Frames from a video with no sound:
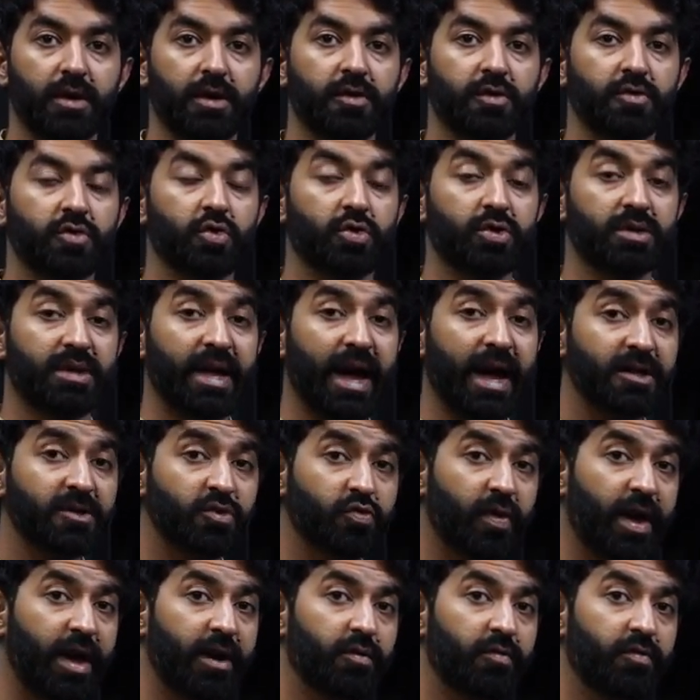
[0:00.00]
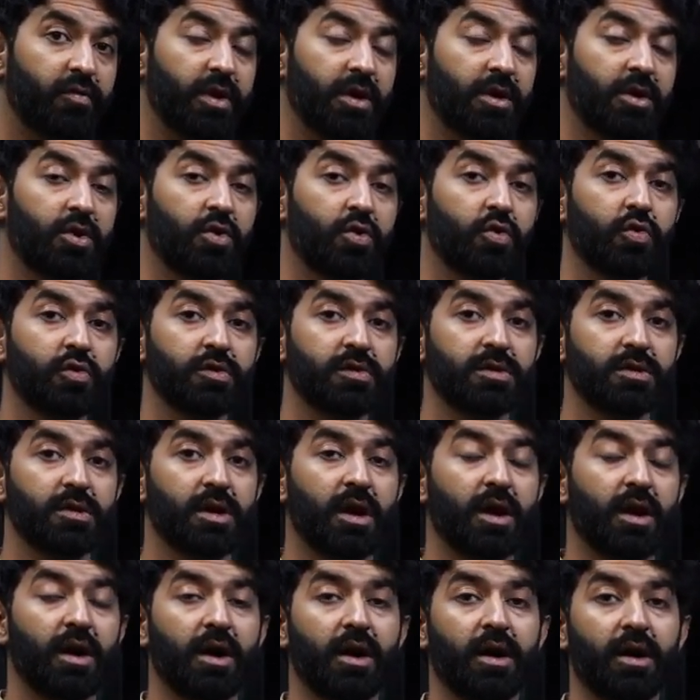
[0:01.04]
So that's when we use
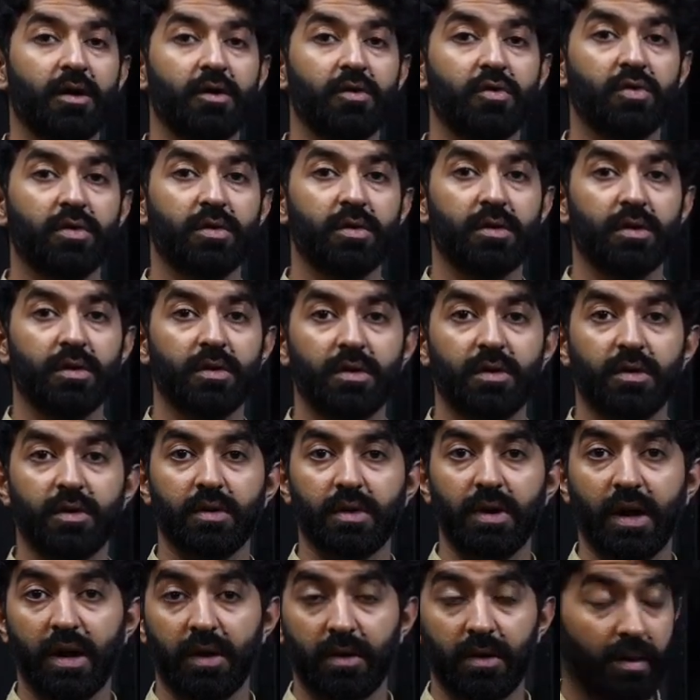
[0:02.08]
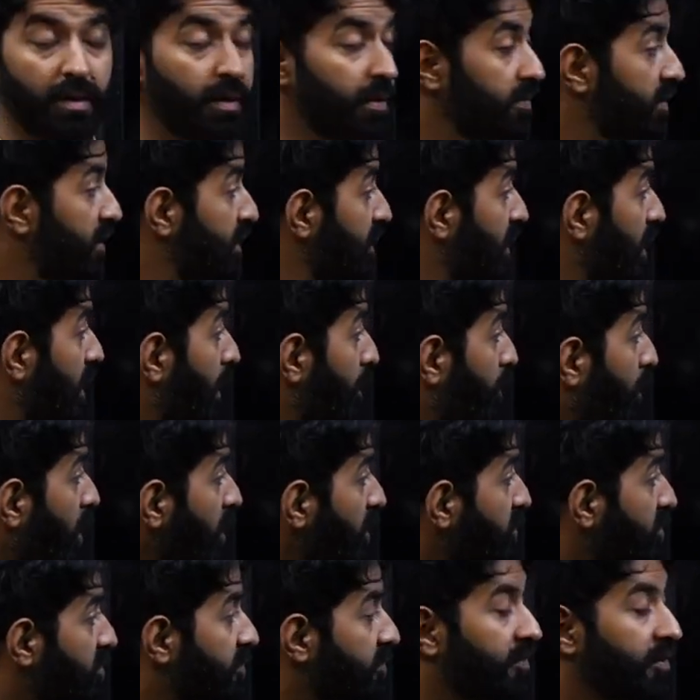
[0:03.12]
the
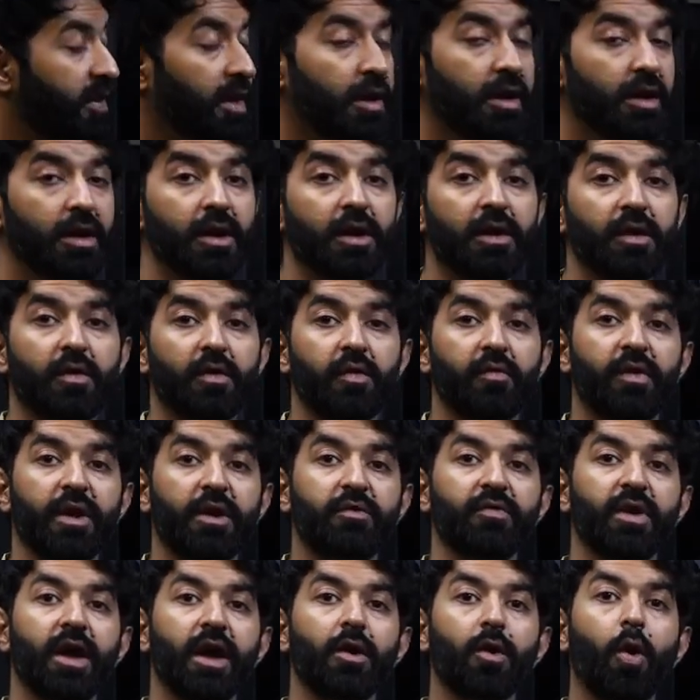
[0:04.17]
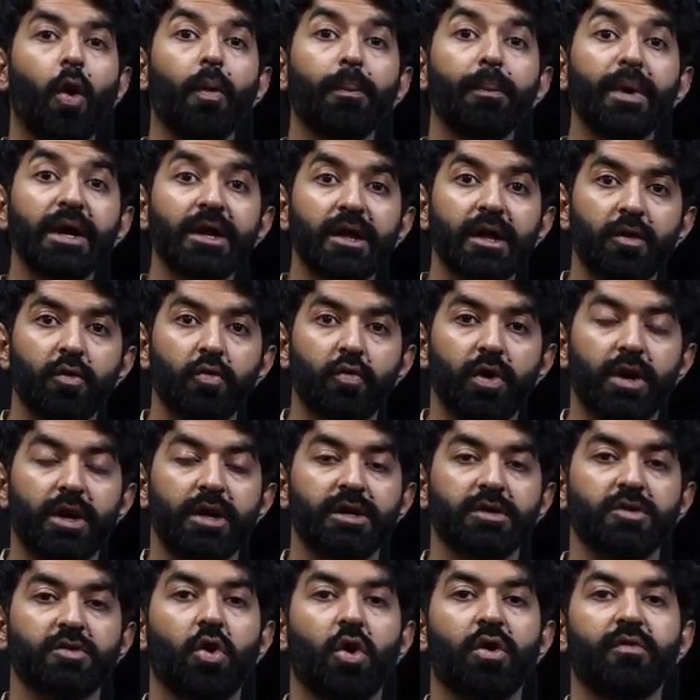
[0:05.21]
apostrophe when we are omitting
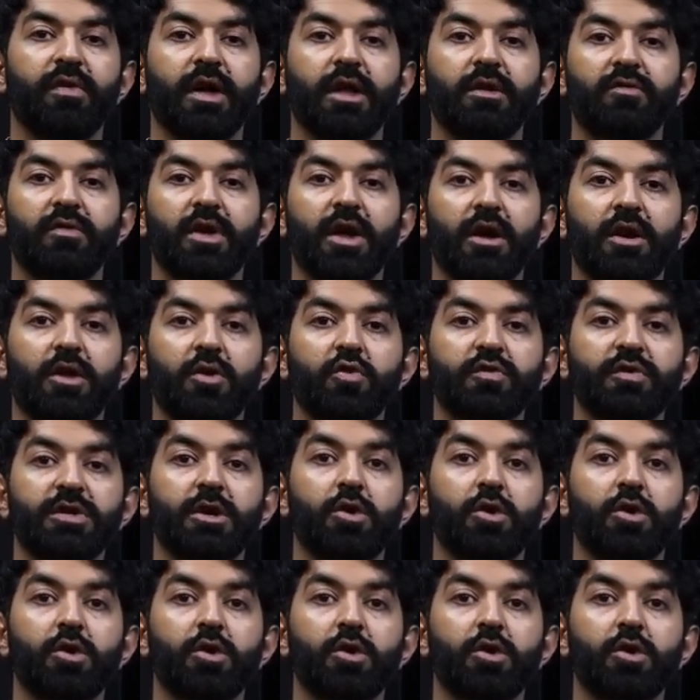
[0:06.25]
words or when we are using